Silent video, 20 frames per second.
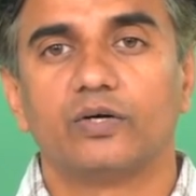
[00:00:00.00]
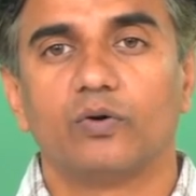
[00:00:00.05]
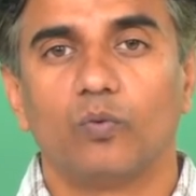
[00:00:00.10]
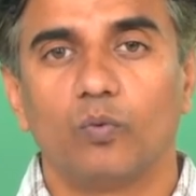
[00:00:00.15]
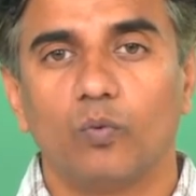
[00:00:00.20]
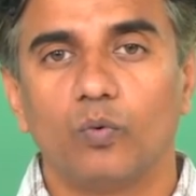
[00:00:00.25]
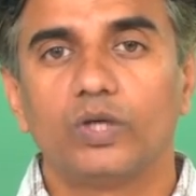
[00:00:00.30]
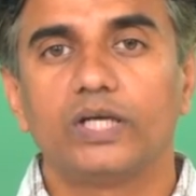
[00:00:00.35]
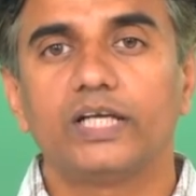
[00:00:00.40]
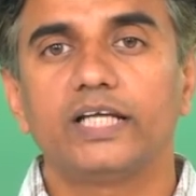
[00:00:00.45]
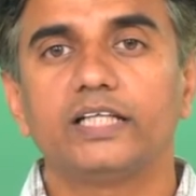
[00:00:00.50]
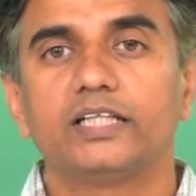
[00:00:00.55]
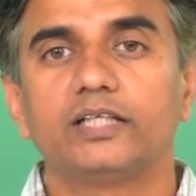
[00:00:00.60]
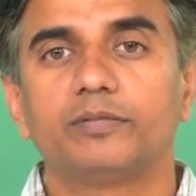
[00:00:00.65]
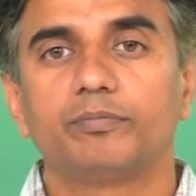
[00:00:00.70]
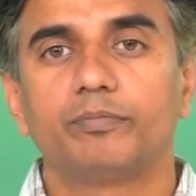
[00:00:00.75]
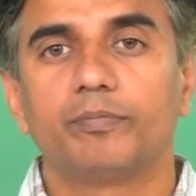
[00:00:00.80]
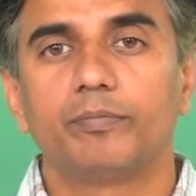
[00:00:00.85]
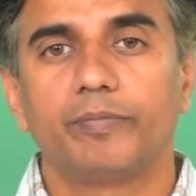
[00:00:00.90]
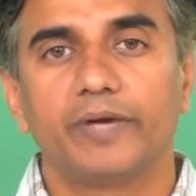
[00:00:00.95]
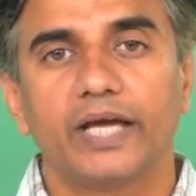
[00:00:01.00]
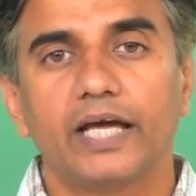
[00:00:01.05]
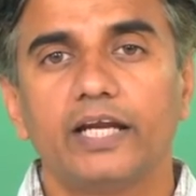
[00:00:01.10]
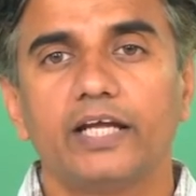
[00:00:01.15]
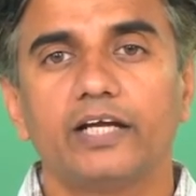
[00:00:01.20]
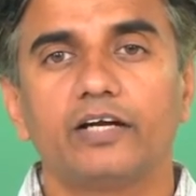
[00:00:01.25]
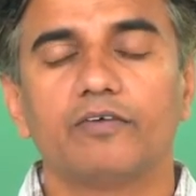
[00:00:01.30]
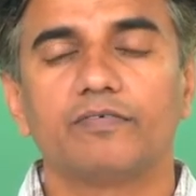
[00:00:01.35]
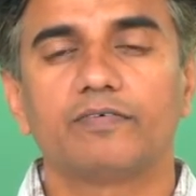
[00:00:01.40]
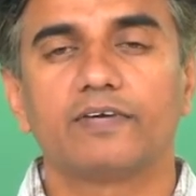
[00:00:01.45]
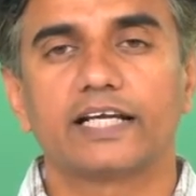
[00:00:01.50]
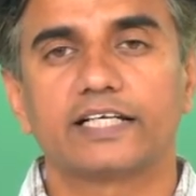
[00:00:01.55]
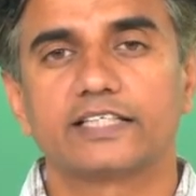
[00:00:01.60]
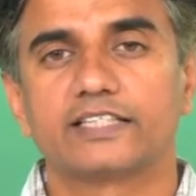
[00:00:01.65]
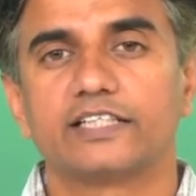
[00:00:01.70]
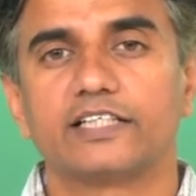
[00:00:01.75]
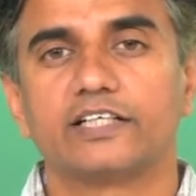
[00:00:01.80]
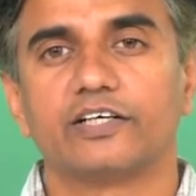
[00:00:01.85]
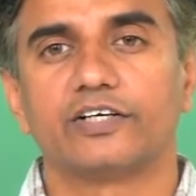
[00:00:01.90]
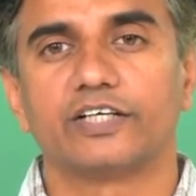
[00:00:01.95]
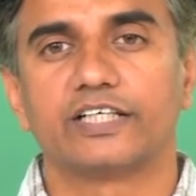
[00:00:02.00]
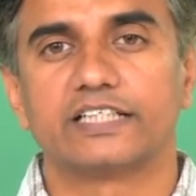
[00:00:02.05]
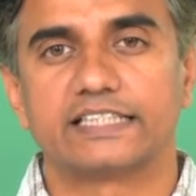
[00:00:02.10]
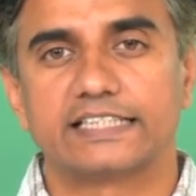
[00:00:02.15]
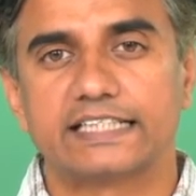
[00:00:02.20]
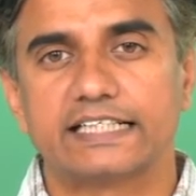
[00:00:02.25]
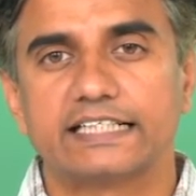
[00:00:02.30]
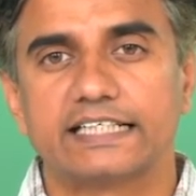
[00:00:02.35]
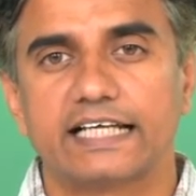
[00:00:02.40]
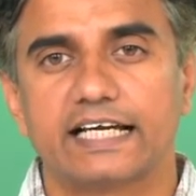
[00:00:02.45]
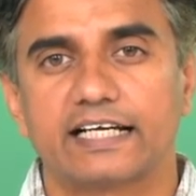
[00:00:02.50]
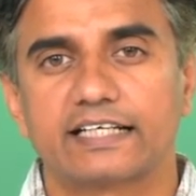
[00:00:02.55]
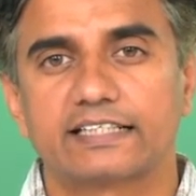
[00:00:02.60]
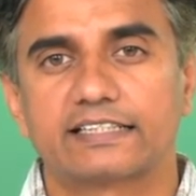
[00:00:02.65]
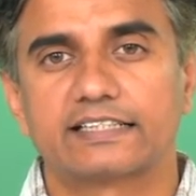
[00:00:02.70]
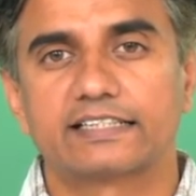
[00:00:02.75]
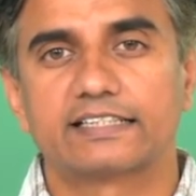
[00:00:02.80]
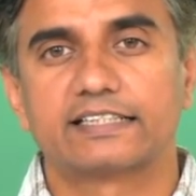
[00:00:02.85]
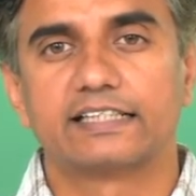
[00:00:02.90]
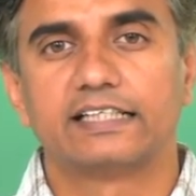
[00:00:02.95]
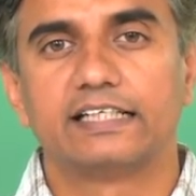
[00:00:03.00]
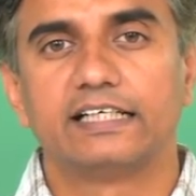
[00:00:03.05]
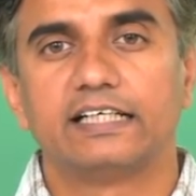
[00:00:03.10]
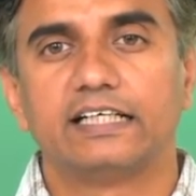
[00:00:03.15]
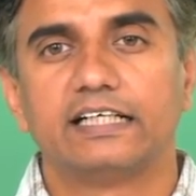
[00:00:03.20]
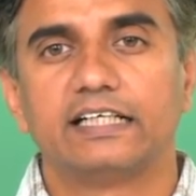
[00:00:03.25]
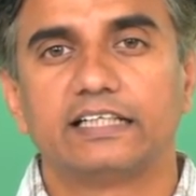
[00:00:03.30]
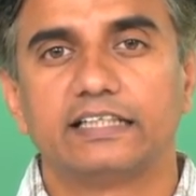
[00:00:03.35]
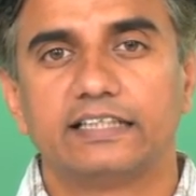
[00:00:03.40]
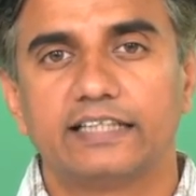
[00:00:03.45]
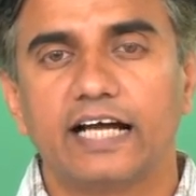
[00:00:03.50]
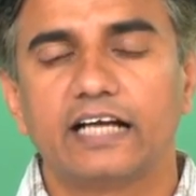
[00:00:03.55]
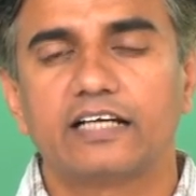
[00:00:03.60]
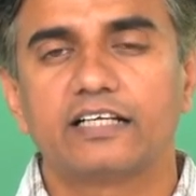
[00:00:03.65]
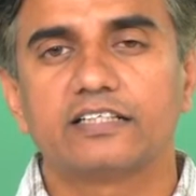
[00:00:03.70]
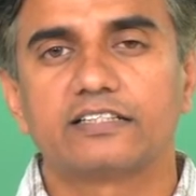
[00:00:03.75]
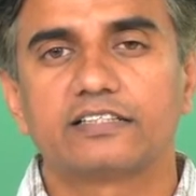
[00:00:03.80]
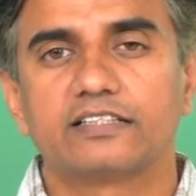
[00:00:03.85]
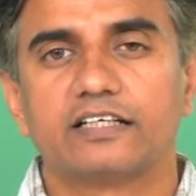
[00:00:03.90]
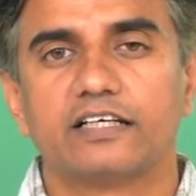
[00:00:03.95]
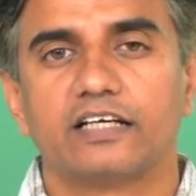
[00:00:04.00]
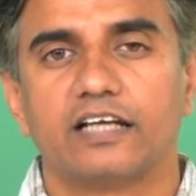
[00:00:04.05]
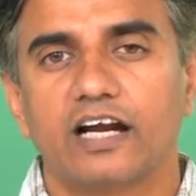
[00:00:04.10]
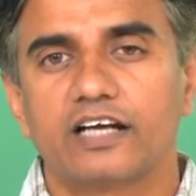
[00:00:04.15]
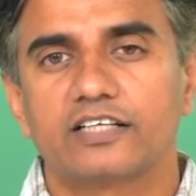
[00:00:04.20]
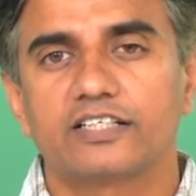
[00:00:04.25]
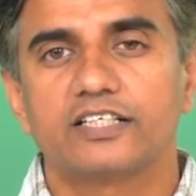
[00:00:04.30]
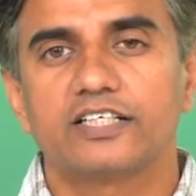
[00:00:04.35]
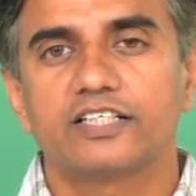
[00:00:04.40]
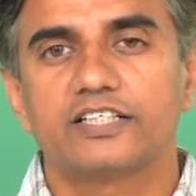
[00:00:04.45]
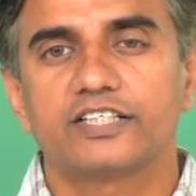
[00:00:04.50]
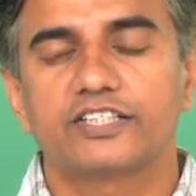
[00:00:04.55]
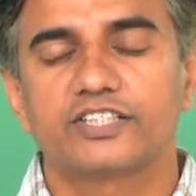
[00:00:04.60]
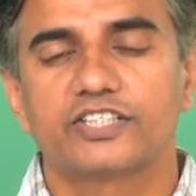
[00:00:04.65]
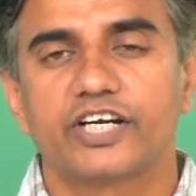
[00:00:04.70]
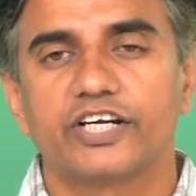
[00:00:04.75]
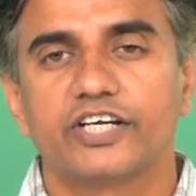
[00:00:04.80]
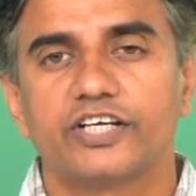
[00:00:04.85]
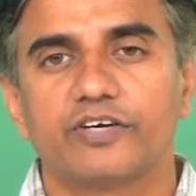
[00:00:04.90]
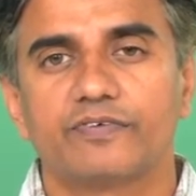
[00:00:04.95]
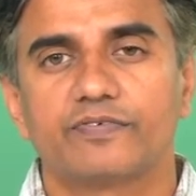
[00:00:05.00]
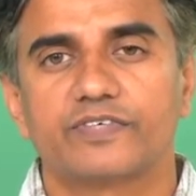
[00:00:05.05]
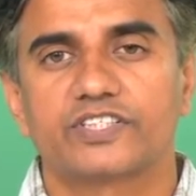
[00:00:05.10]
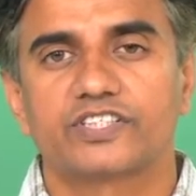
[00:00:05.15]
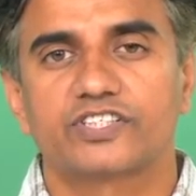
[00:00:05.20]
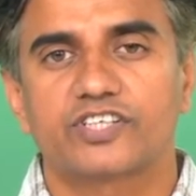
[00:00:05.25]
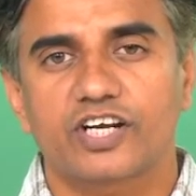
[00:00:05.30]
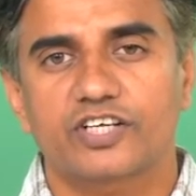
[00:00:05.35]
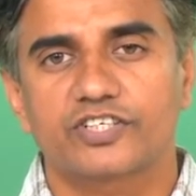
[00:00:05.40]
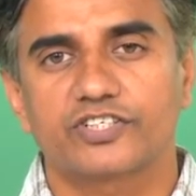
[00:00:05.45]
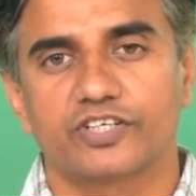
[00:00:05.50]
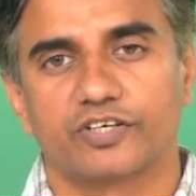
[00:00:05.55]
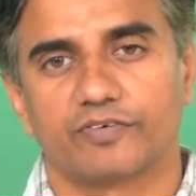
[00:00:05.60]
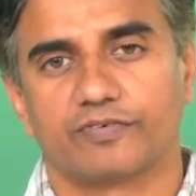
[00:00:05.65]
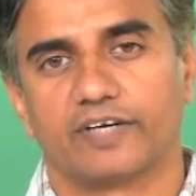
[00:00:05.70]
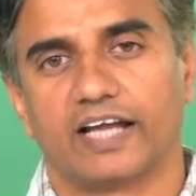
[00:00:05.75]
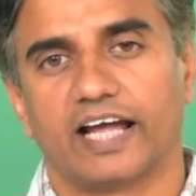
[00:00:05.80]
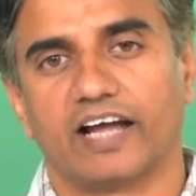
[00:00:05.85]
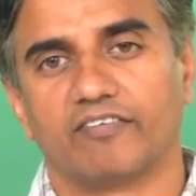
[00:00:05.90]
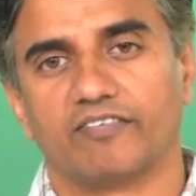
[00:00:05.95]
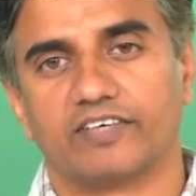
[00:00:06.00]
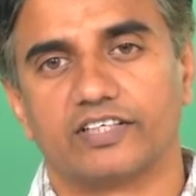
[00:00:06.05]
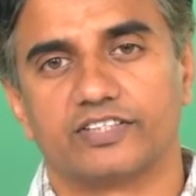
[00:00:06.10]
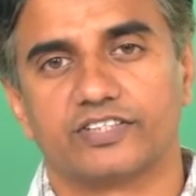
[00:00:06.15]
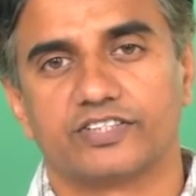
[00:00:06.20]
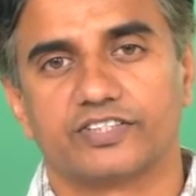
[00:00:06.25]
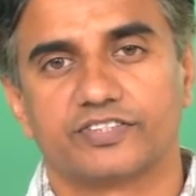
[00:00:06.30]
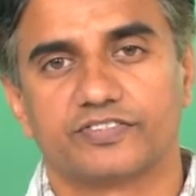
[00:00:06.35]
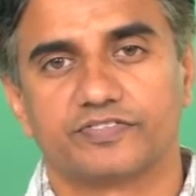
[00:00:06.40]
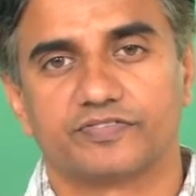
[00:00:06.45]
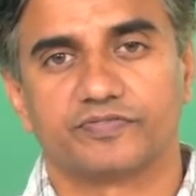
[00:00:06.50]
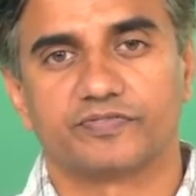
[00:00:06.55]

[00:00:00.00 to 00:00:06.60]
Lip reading: only the pairing of lexicon and syntax, that is largely the study of a structure of language,